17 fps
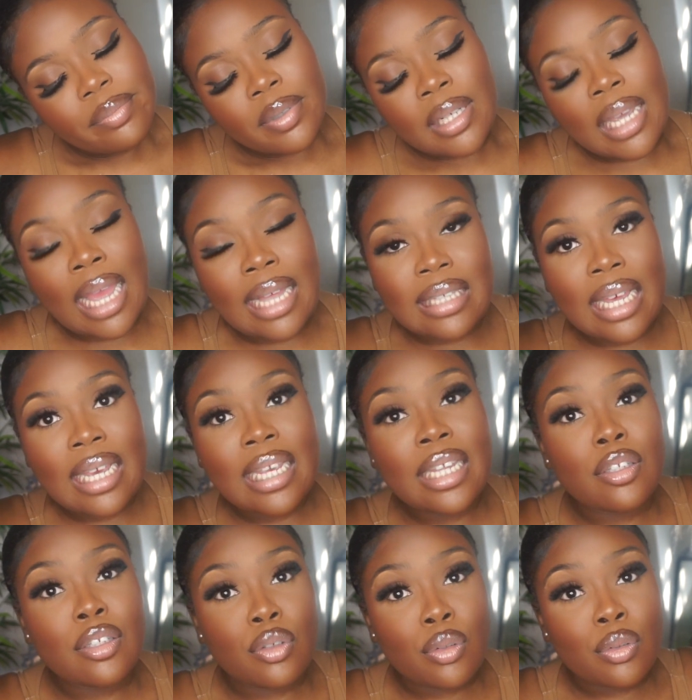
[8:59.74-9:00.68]
Guys, I
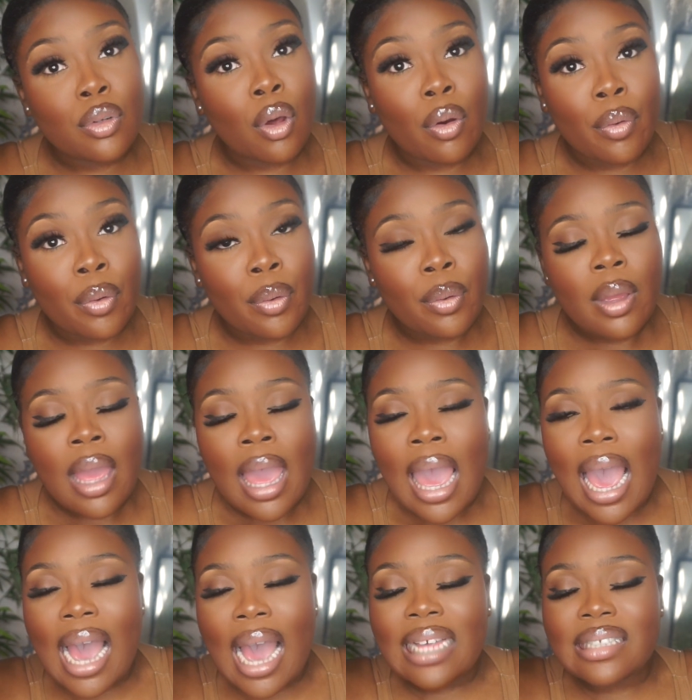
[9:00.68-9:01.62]
kid you not, oh.
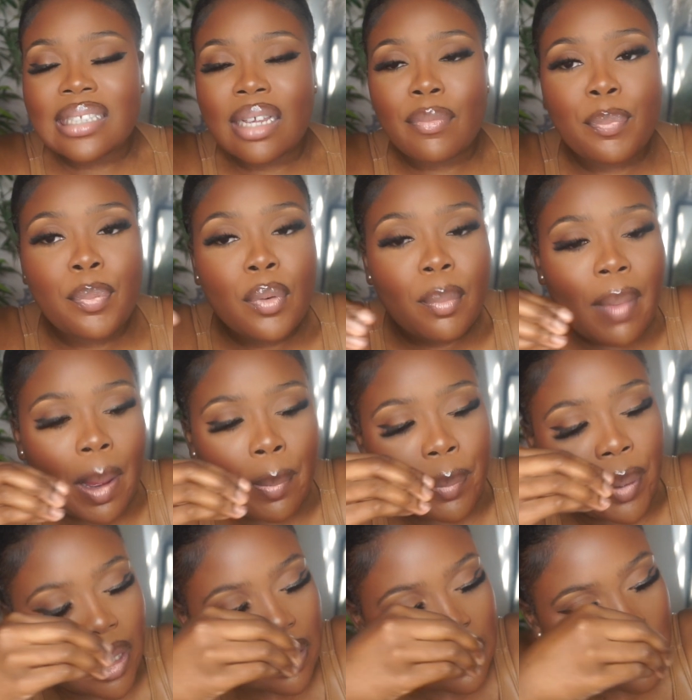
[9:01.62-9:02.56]
As I've put my
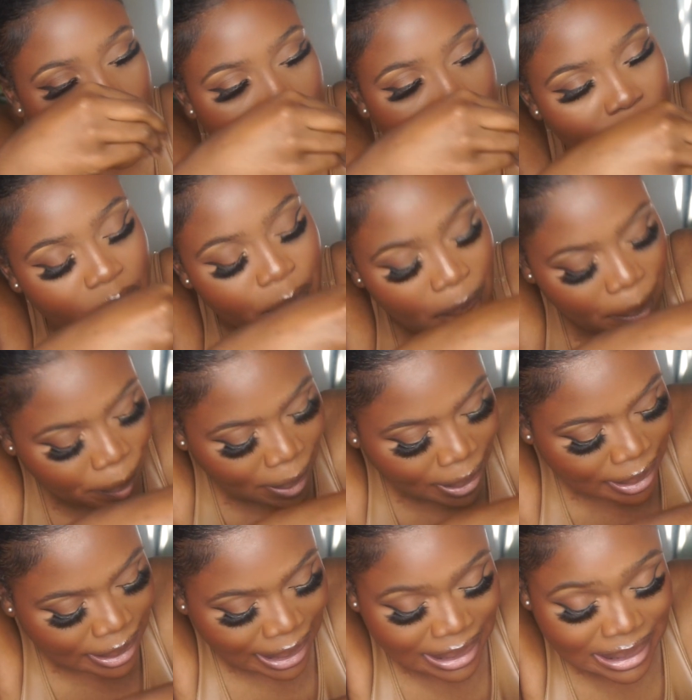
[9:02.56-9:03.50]
purse into my
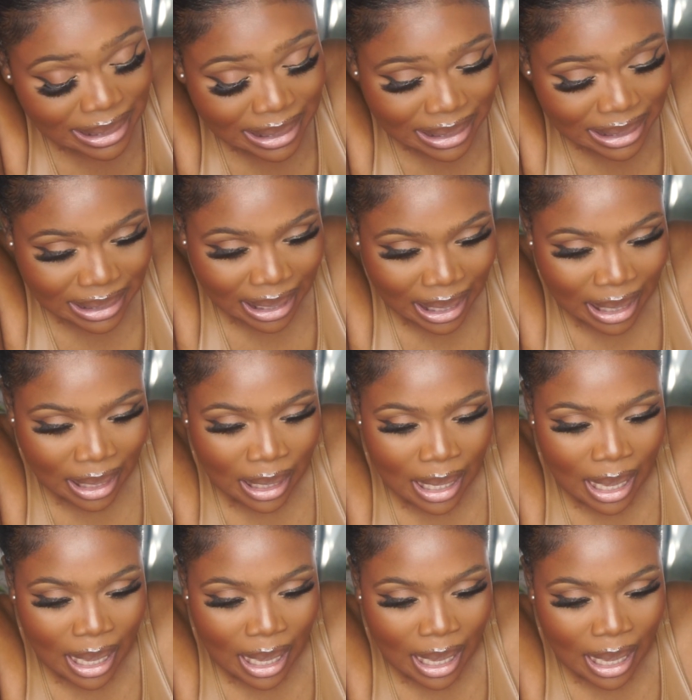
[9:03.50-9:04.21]
bag like this here,